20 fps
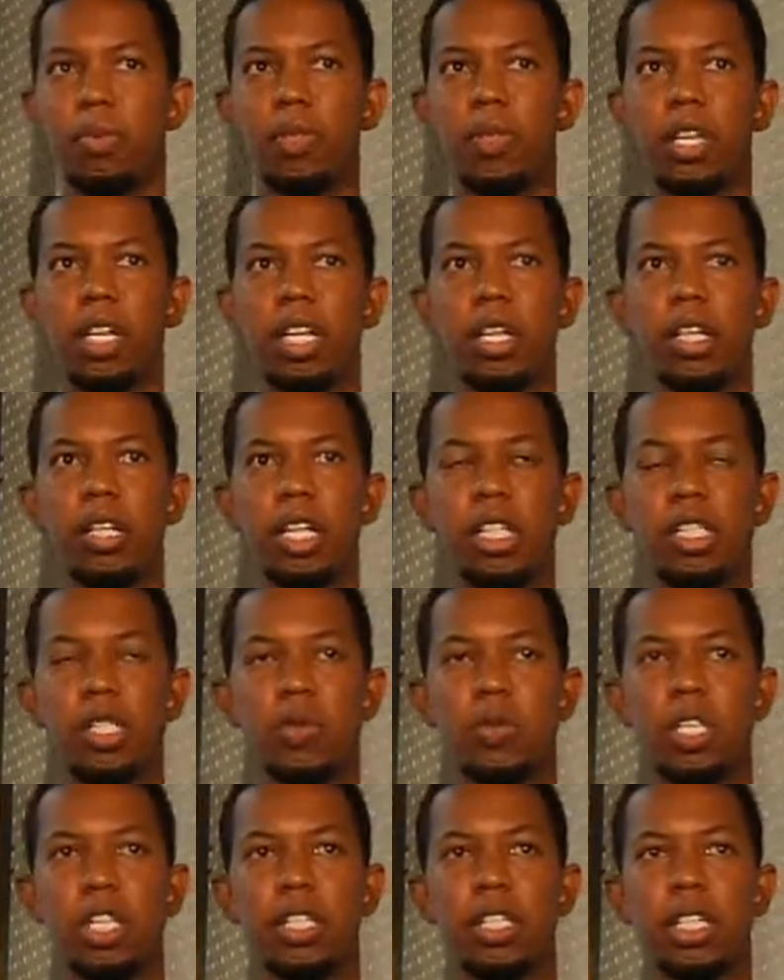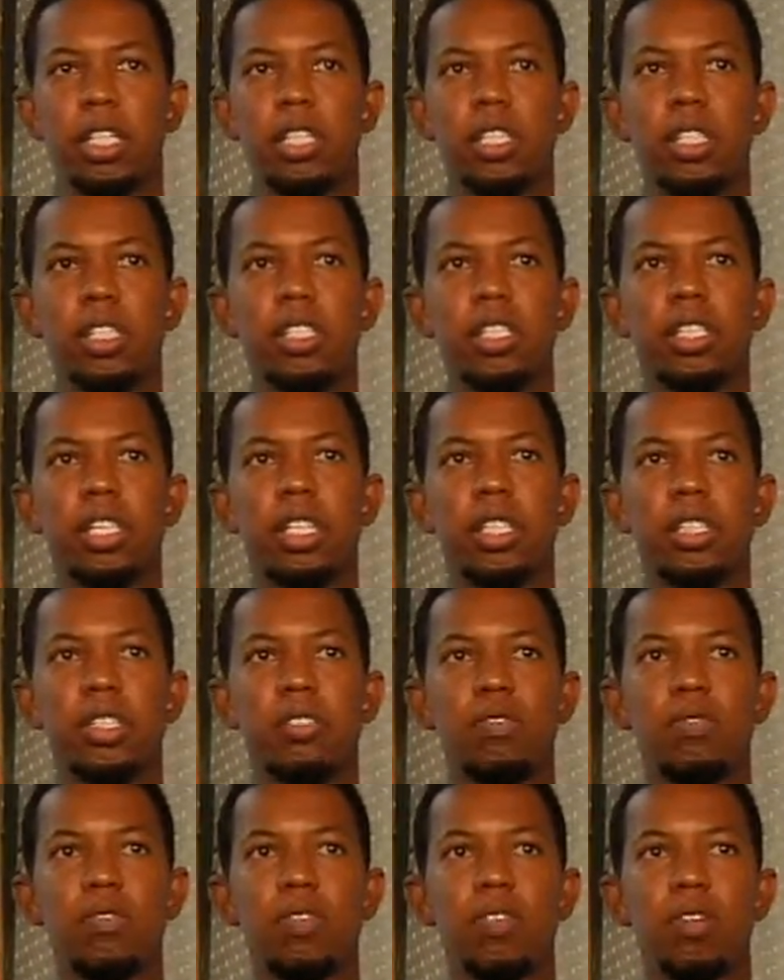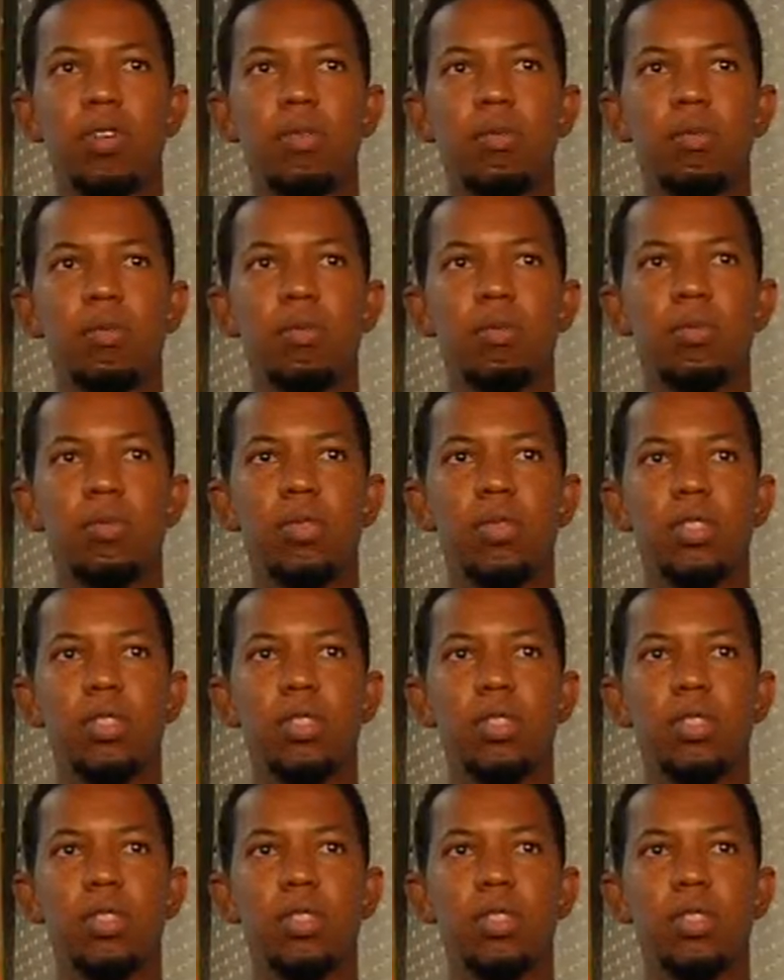and I just want to get an indication from